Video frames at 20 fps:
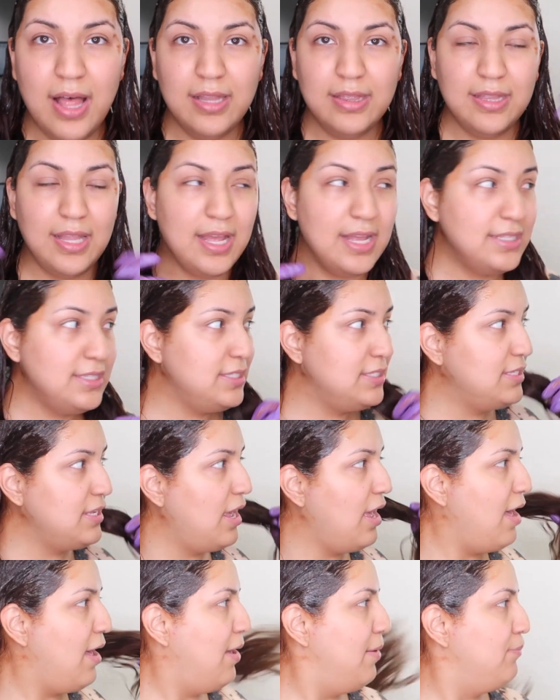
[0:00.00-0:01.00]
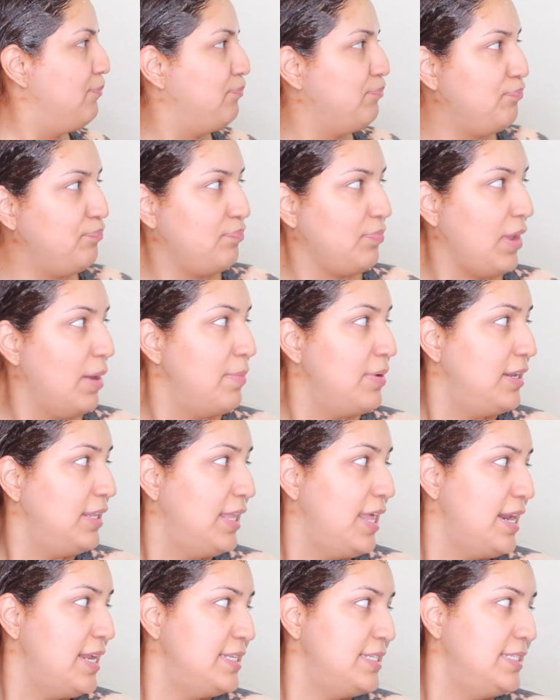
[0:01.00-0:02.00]
let's, I'm gonna
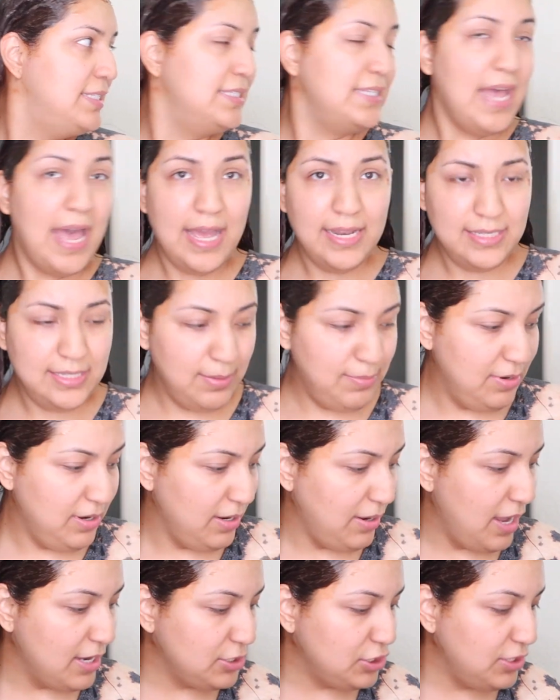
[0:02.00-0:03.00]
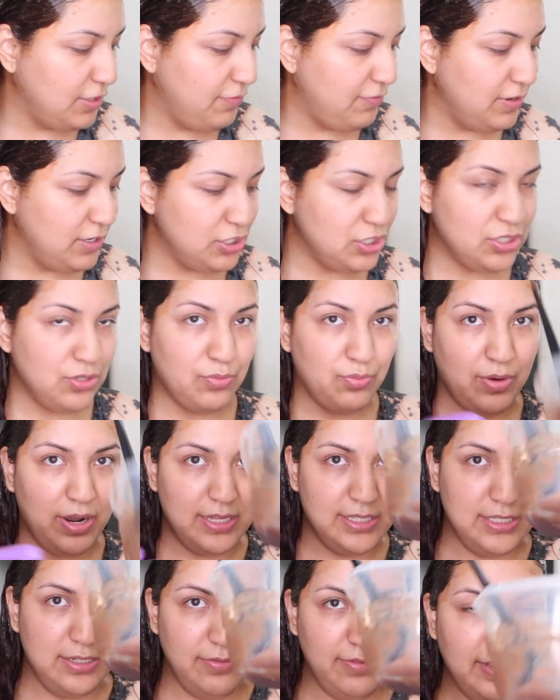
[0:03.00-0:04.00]
let it set. I'm gonna actually finish the
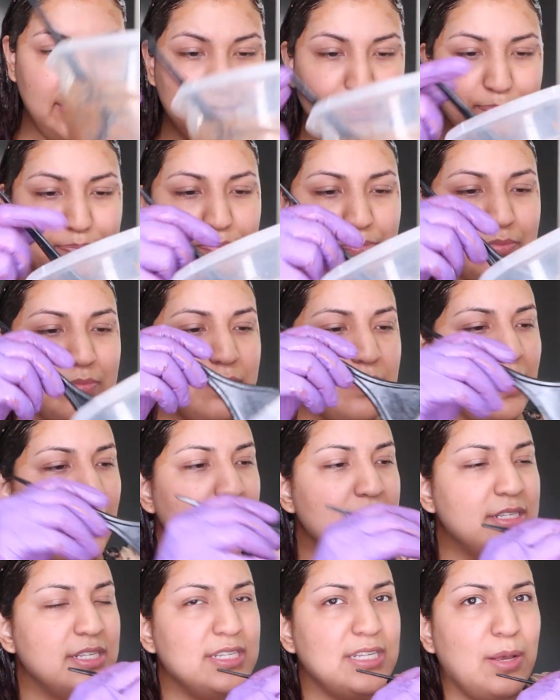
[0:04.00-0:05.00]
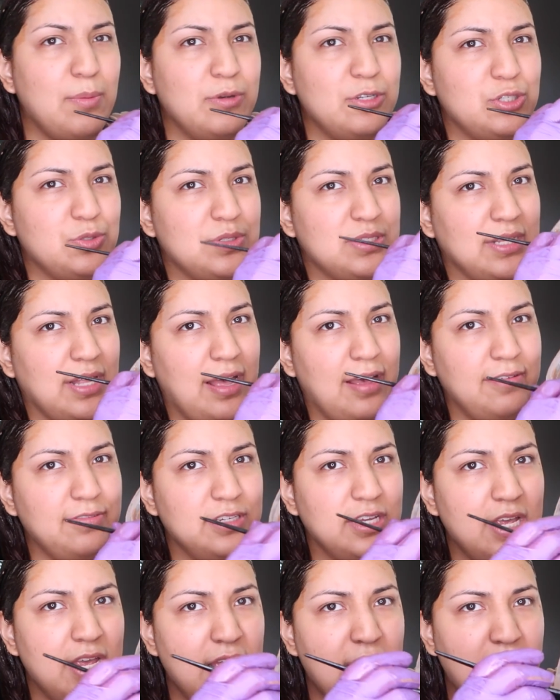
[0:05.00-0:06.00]
rest of it. This is how much was
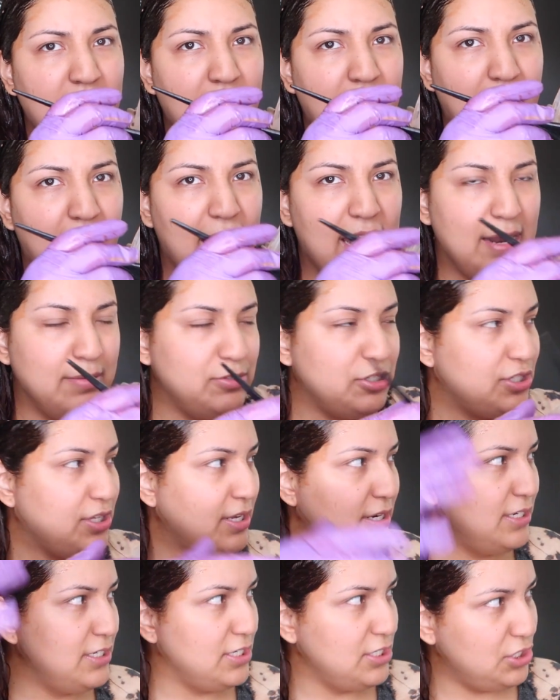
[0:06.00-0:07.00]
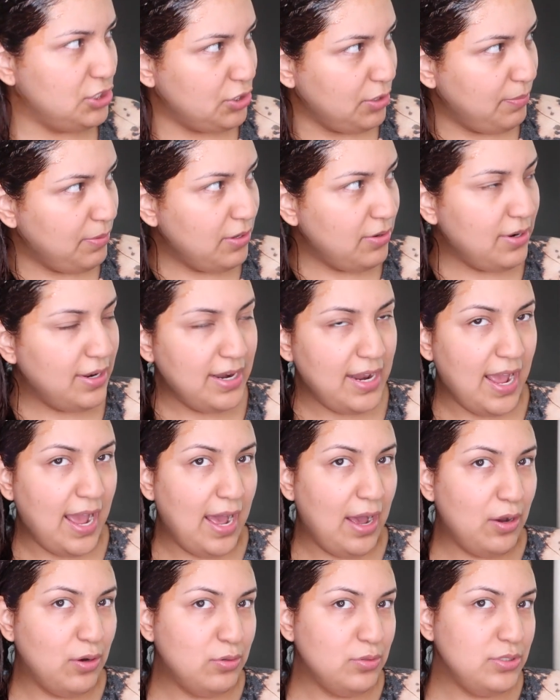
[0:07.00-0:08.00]
left and I'm just gonna distribute it
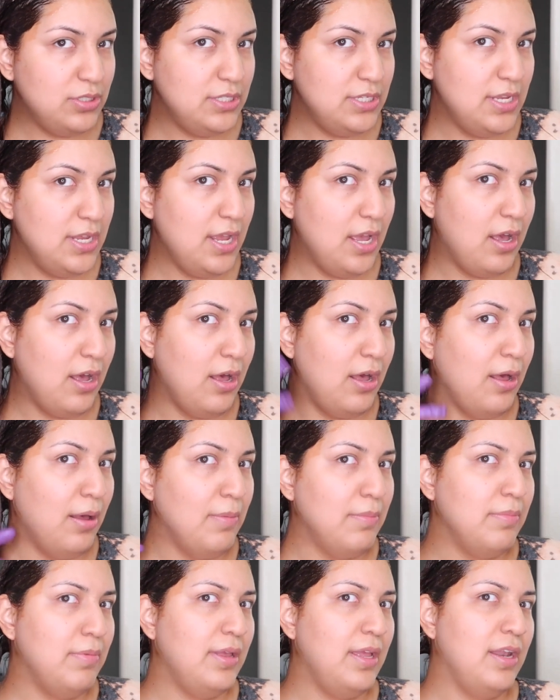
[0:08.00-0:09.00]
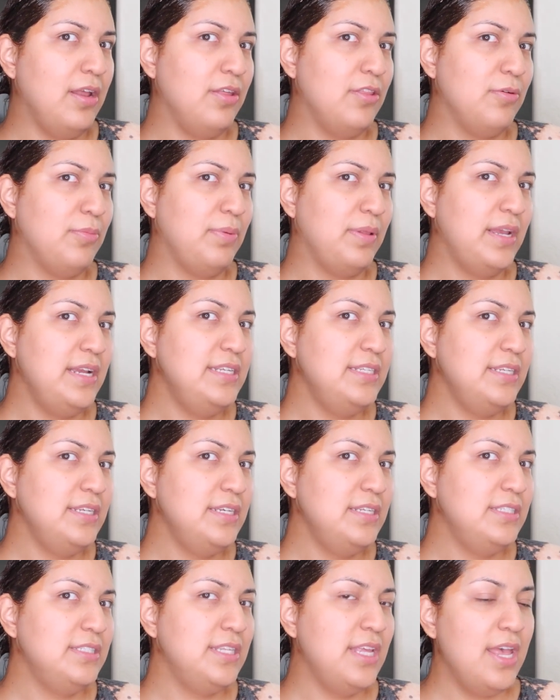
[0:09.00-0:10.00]
out in other
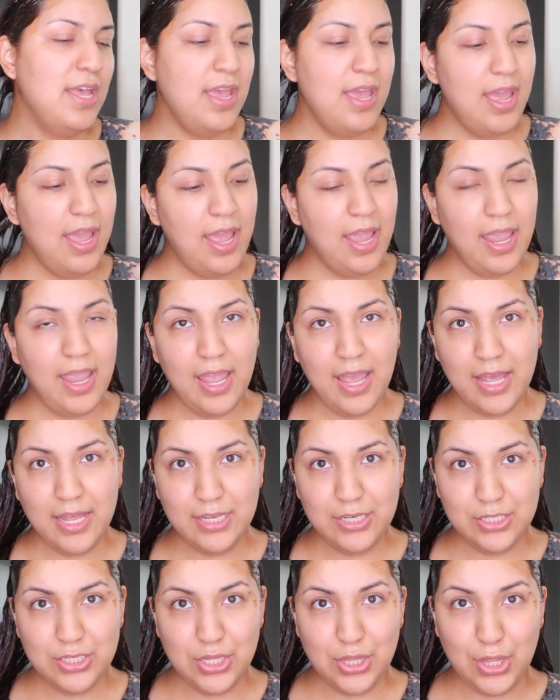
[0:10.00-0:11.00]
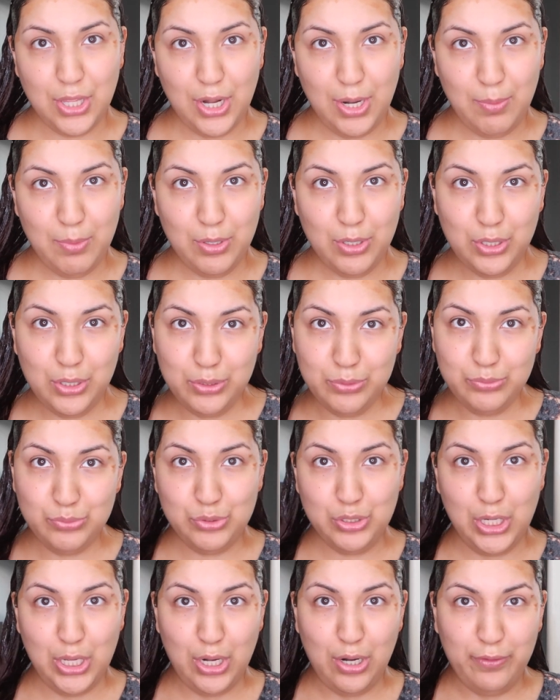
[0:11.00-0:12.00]
places and then I'm gonna
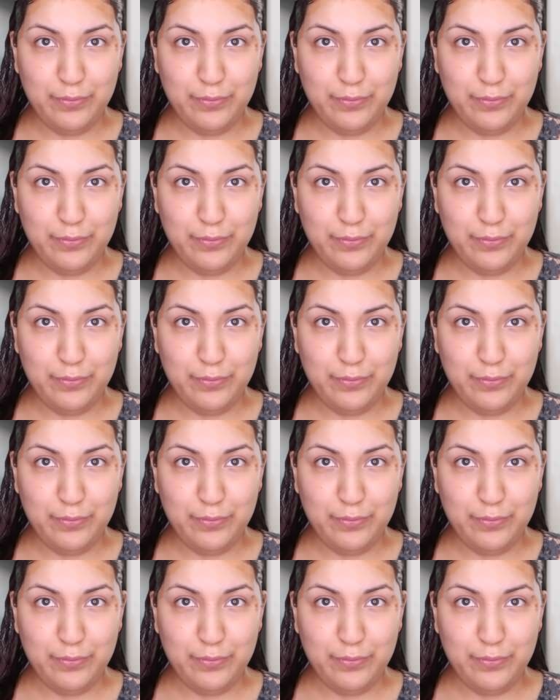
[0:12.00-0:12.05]
take it